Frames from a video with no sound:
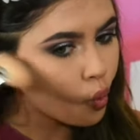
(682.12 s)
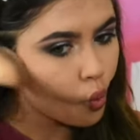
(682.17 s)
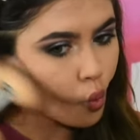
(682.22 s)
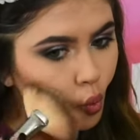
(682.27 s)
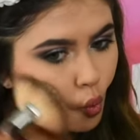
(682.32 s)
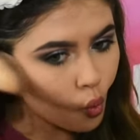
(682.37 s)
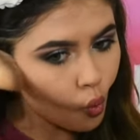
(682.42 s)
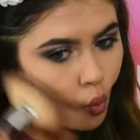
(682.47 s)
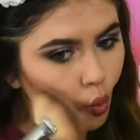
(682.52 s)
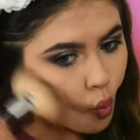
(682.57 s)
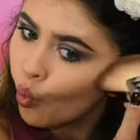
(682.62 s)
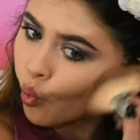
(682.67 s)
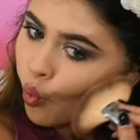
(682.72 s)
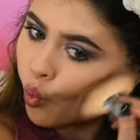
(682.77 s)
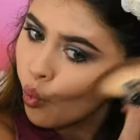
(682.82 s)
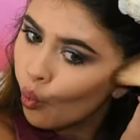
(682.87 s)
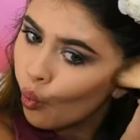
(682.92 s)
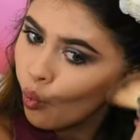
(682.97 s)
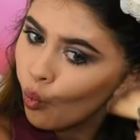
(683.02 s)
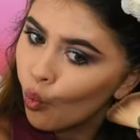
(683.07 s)

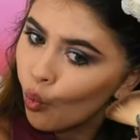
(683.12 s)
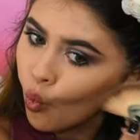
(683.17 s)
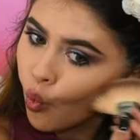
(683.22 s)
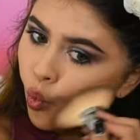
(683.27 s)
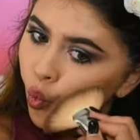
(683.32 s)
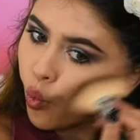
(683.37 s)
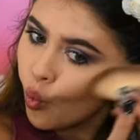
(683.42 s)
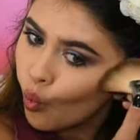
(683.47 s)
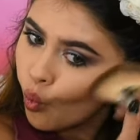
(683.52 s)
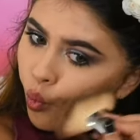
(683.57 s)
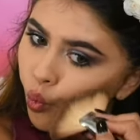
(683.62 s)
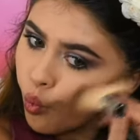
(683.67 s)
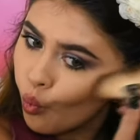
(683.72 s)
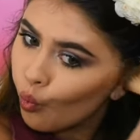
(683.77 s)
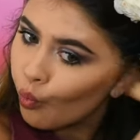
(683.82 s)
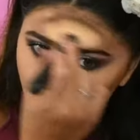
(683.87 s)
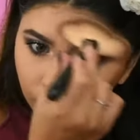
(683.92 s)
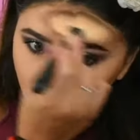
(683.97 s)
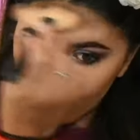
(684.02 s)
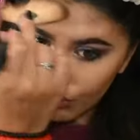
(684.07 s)

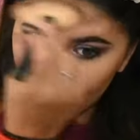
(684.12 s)
No one is speaking in this clip.